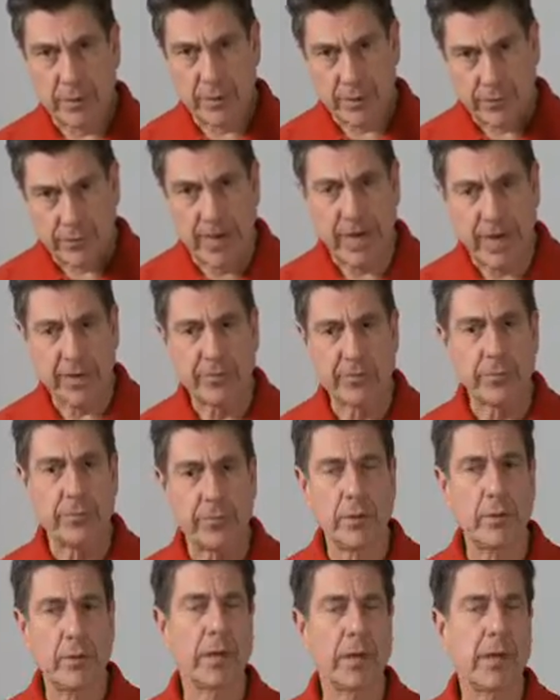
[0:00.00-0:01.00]
the chances
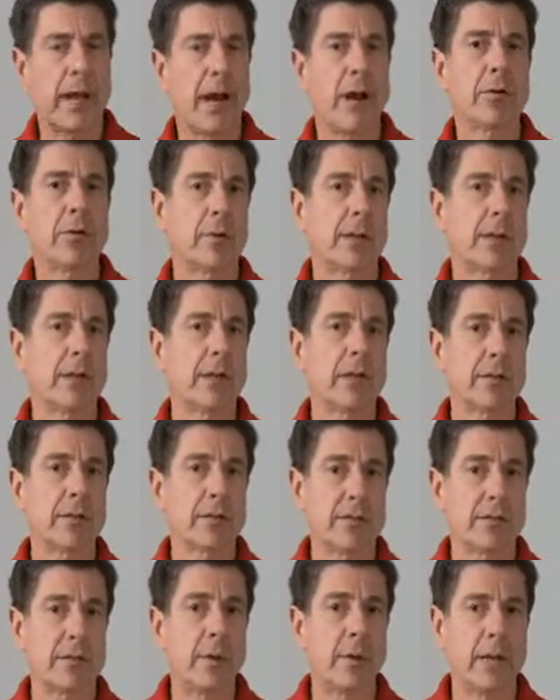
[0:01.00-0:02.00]
of you encountering
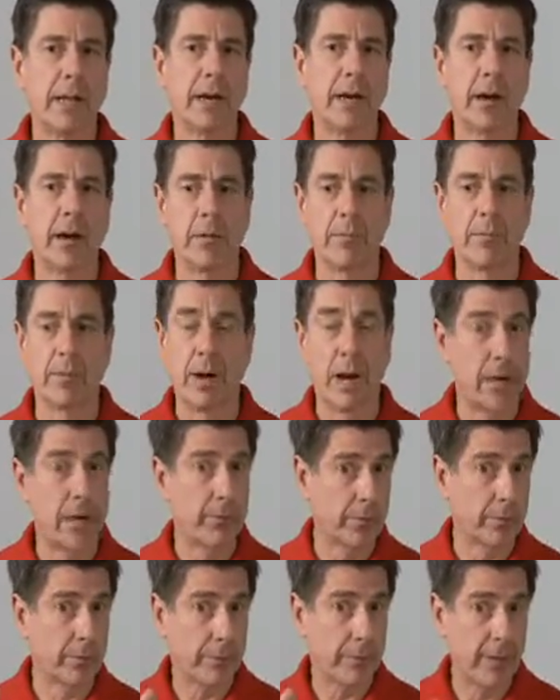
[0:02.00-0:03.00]
somebody armed,
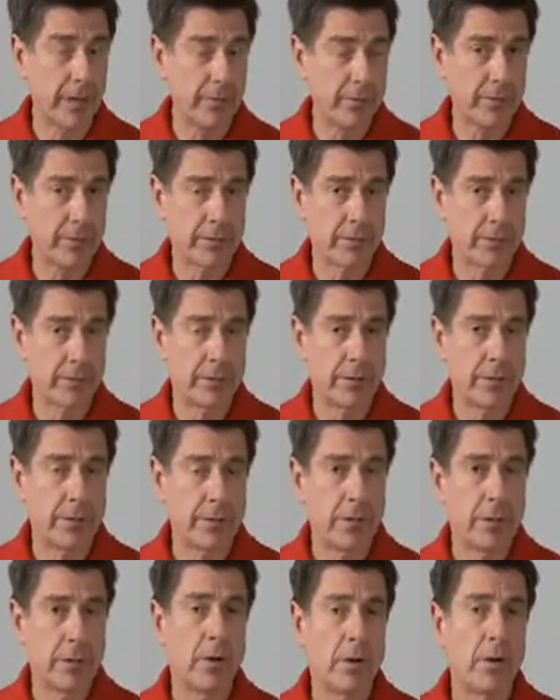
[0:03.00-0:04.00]
either the patient
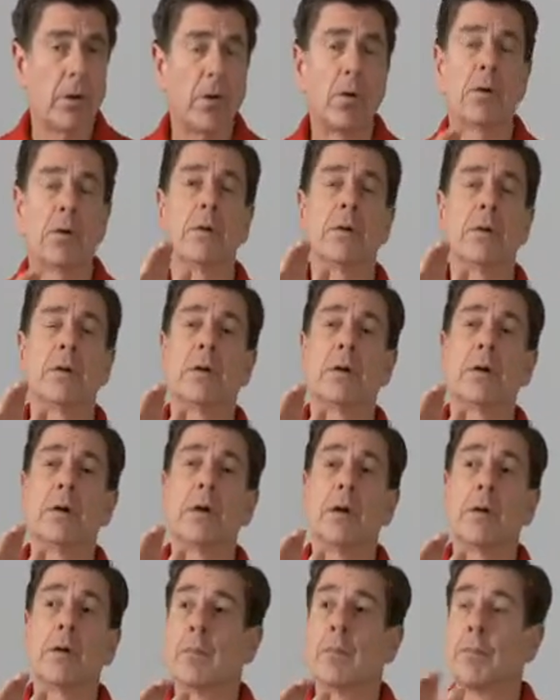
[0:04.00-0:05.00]
or
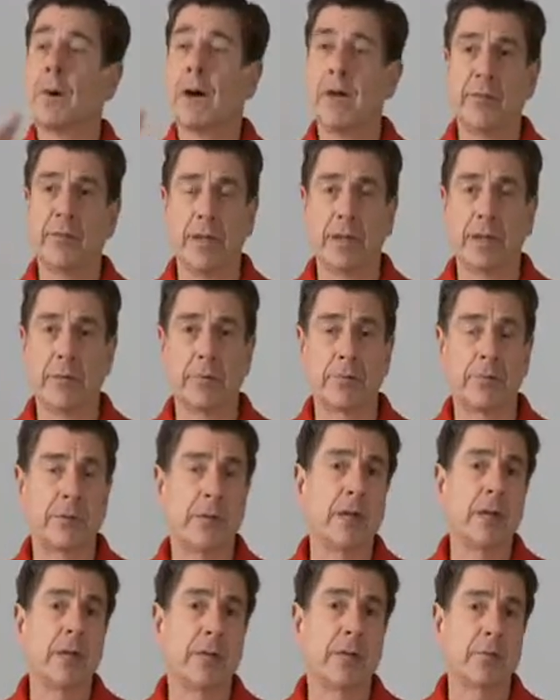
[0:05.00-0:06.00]

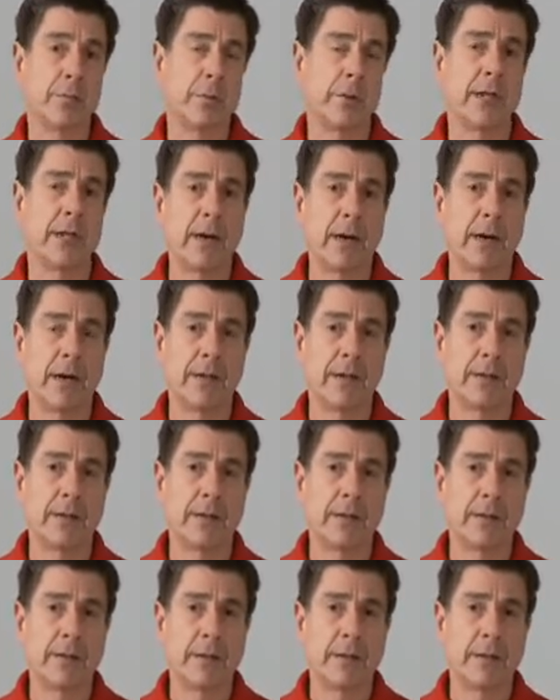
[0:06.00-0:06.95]
bystanders, is pretty high.